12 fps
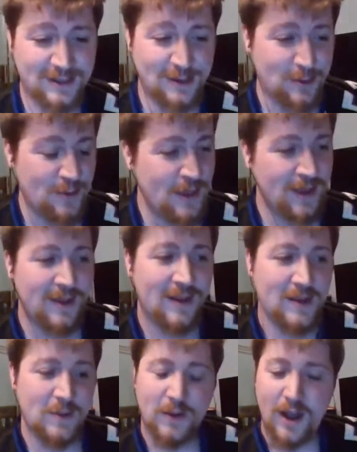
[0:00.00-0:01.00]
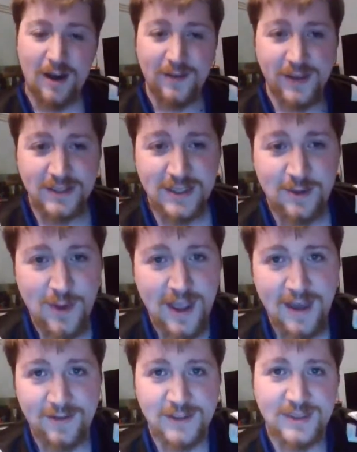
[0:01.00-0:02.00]
So obviously we
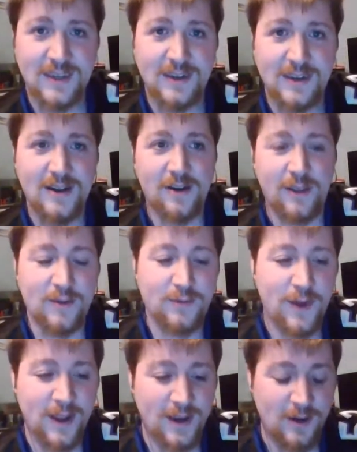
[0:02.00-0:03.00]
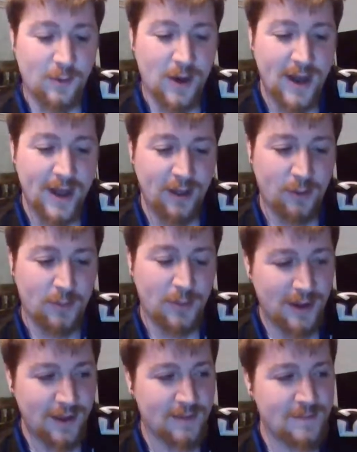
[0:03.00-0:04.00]
haven't seen Lee fight in a while,
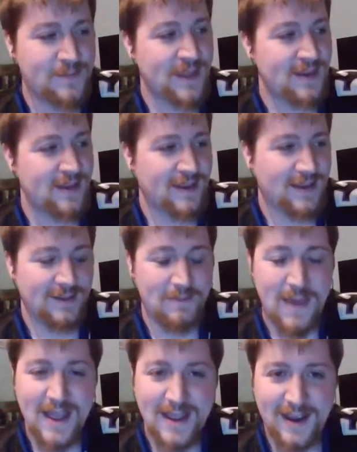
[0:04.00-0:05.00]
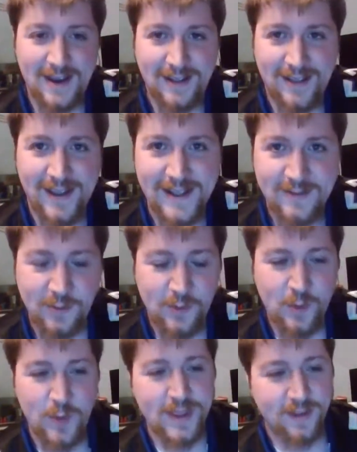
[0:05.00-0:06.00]
but man, like
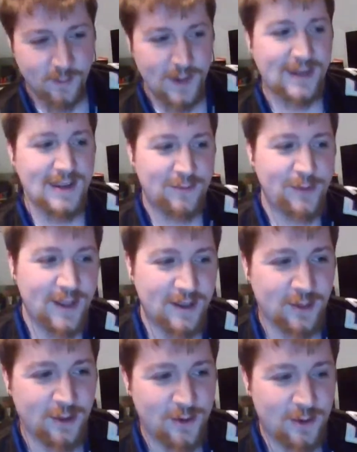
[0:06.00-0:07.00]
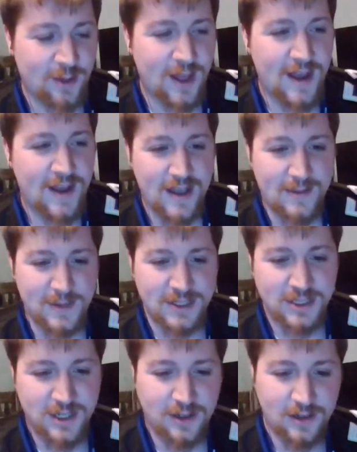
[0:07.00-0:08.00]
we definitely could learn a lot at
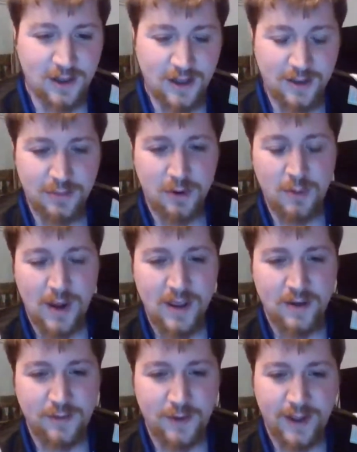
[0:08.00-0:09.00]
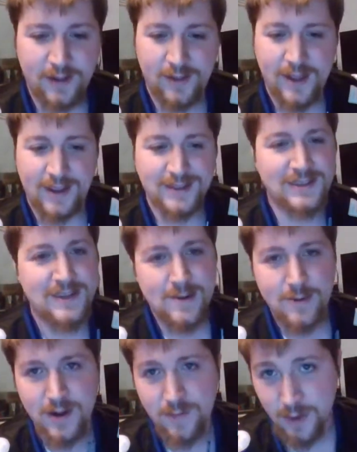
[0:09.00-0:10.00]
Michelle Pereira fight. Like,
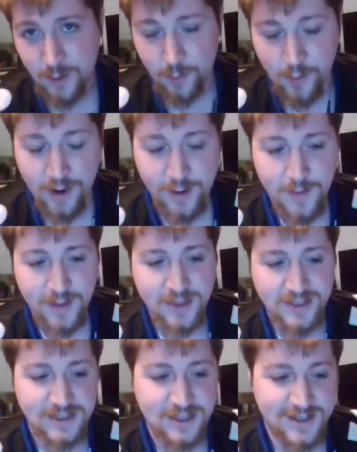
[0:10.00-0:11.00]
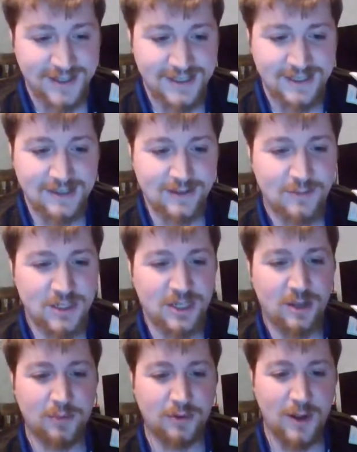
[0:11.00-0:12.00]
say whatever you want about the stunts
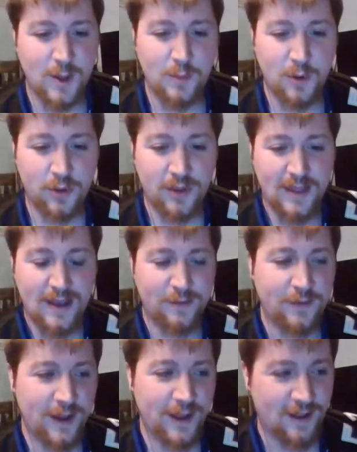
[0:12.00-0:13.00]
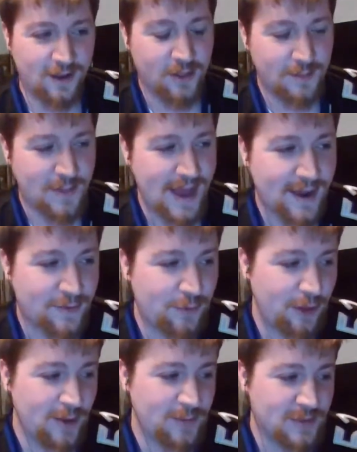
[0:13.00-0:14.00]
Michelle Pereira pulled in that fight, all the
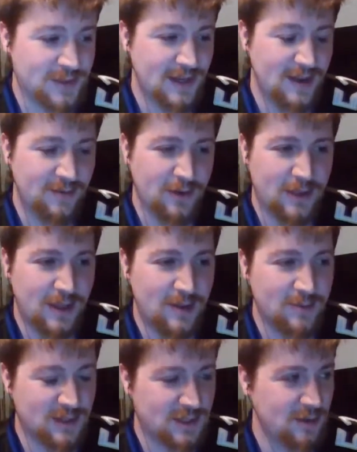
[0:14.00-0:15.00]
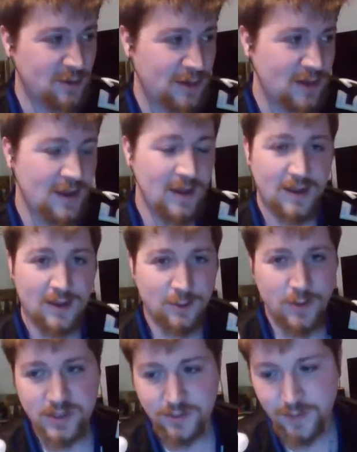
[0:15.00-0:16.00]
backflips and everything he was doing.
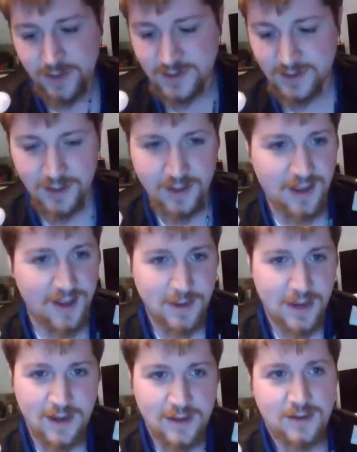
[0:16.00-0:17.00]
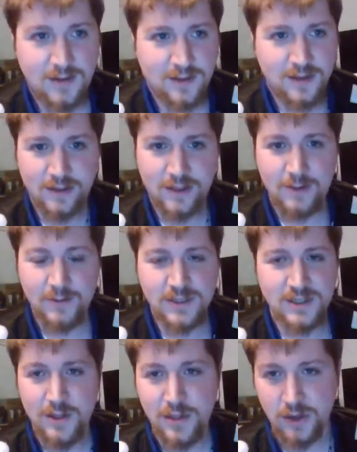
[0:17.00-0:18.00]
Which, firstly, I mean, that
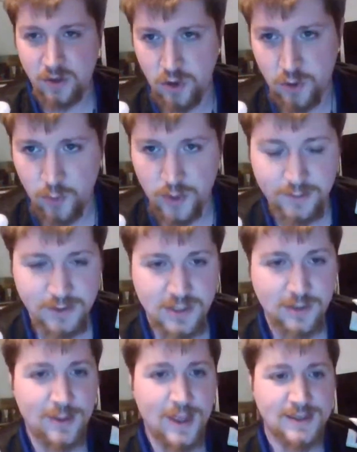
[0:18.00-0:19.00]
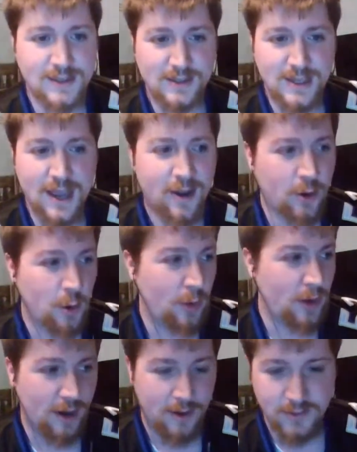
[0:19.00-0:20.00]
was nothing new. He was doing that his entire
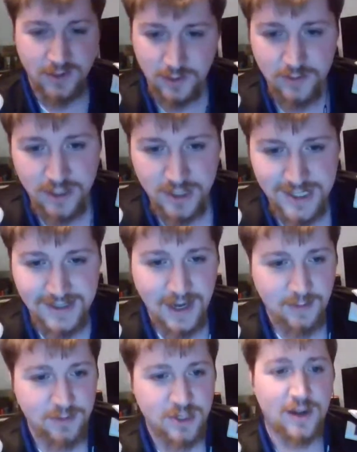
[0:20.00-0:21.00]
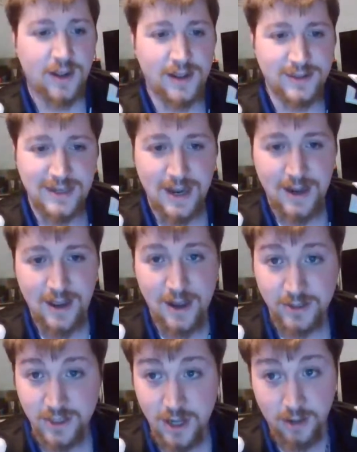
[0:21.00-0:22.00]
career. He was doing the same shit against Danny
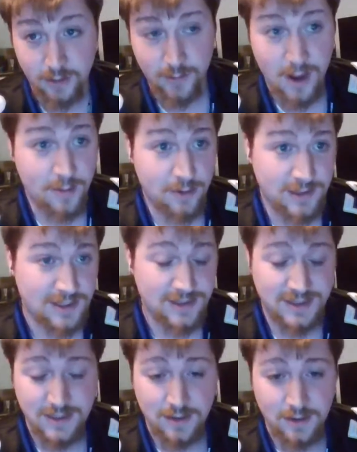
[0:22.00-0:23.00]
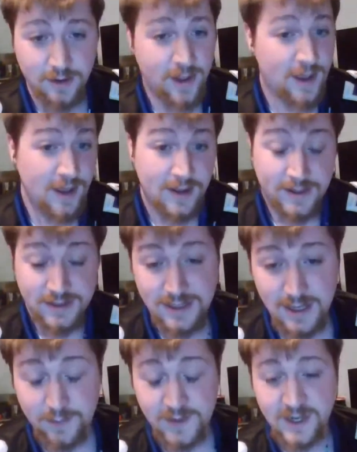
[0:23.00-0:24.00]
Hot Chocolate Roberts. He's still
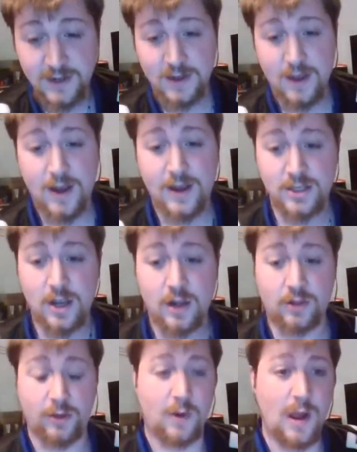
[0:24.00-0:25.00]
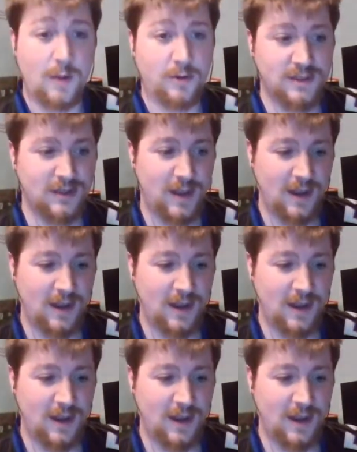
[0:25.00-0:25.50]
stiffened Hot Chocolate Roberts.